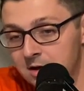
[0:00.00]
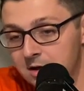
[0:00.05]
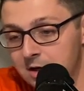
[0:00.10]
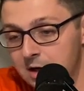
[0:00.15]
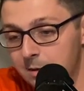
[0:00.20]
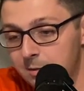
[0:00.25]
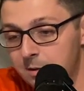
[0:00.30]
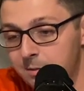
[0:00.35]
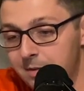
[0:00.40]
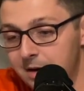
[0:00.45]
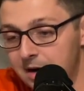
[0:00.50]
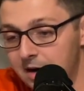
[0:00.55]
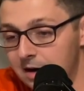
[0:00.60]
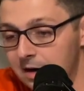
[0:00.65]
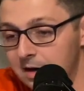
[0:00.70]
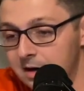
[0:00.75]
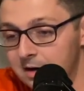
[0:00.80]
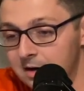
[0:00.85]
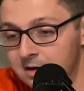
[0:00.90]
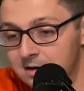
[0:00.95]
Could be
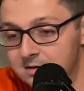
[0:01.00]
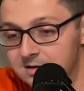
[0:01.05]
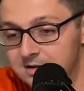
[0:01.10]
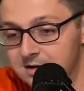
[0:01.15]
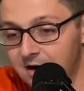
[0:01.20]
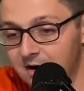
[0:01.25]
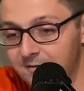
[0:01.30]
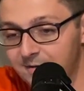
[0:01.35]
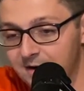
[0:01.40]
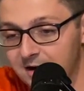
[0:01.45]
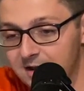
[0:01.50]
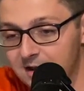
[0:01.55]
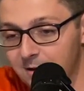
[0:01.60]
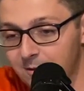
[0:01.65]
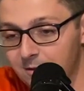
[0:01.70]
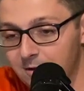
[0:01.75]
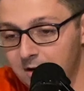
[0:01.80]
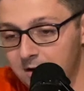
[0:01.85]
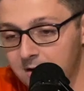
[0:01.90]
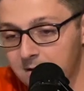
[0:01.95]
Baruch. Sorry if I got that
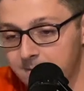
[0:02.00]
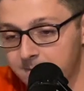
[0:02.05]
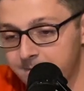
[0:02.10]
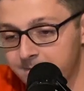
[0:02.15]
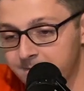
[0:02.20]
wrong.